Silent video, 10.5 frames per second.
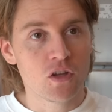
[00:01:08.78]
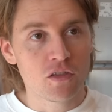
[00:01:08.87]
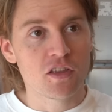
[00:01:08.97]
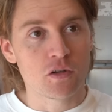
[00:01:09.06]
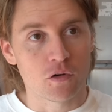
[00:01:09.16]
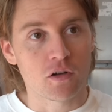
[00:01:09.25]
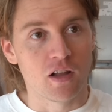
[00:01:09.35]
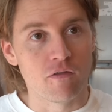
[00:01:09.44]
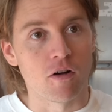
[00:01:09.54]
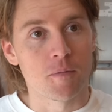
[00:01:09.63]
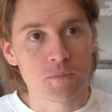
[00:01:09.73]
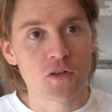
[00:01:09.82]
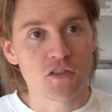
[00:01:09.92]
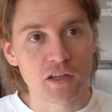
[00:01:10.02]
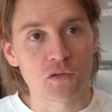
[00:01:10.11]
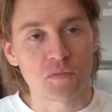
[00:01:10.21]
You think you're clever. You
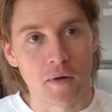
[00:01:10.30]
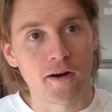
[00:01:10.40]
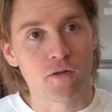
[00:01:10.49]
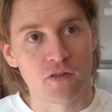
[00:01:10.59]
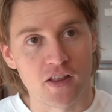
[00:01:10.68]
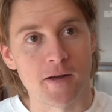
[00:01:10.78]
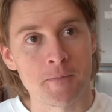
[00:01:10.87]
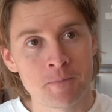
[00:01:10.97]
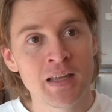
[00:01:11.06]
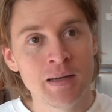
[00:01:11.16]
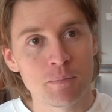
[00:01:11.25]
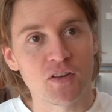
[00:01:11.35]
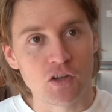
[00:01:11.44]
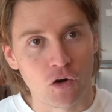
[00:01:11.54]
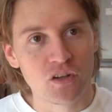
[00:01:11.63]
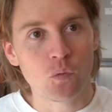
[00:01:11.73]
think you're smart over there. But
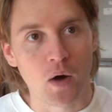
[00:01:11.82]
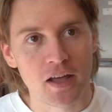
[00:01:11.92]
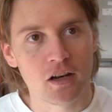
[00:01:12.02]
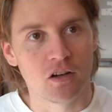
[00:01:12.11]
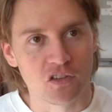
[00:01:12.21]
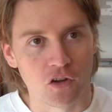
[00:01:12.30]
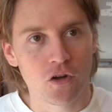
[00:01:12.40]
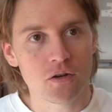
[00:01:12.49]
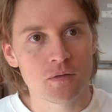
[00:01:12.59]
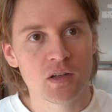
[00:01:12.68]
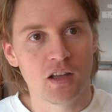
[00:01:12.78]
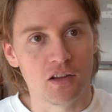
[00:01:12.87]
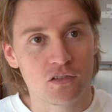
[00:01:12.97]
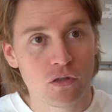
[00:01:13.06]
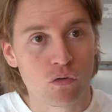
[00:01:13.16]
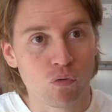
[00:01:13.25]
the only way to dessert is
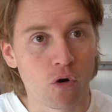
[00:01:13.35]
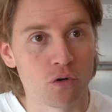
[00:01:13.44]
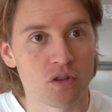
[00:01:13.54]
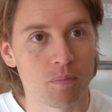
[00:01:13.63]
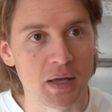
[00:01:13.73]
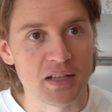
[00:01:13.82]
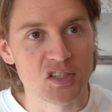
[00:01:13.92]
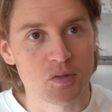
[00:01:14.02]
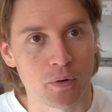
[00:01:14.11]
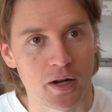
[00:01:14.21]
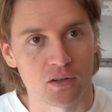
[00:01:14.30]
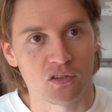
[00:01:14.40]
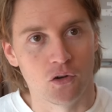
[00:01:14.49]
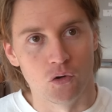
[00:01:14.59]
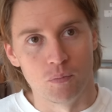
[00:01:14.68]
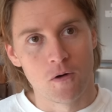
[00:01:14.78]
through the bean sprout
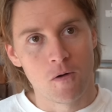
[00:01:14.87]
soup.